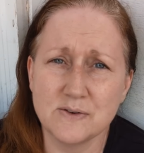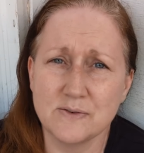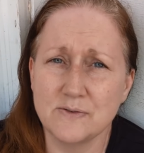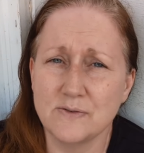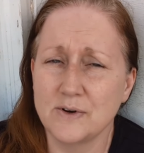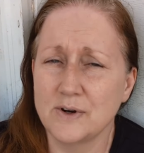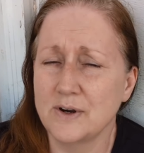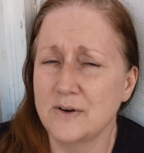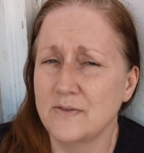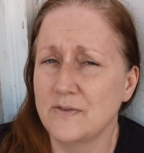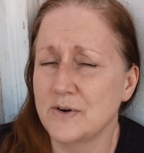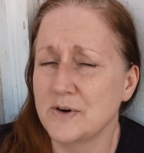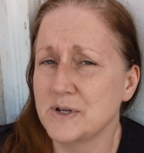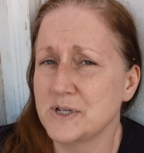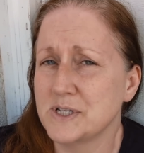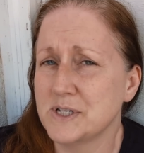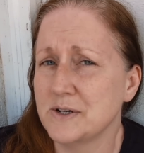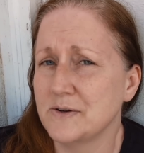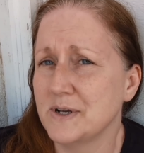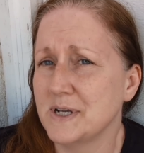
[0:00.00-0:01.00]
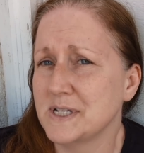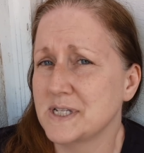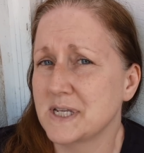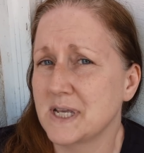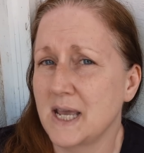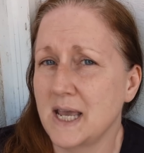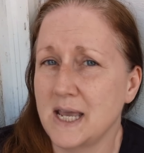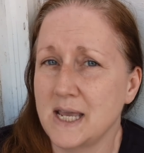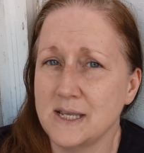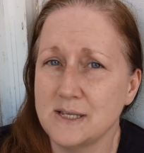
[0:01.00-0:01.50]
was a very, very serious
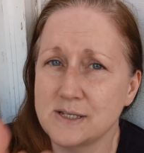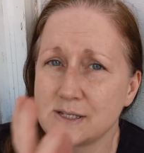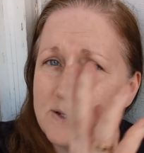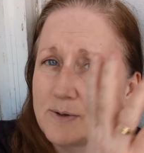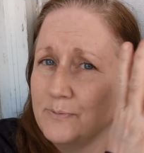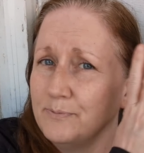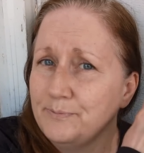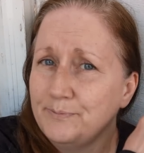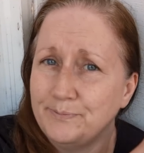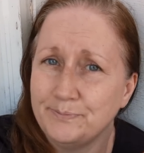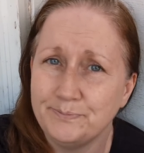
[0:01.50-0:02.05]
case.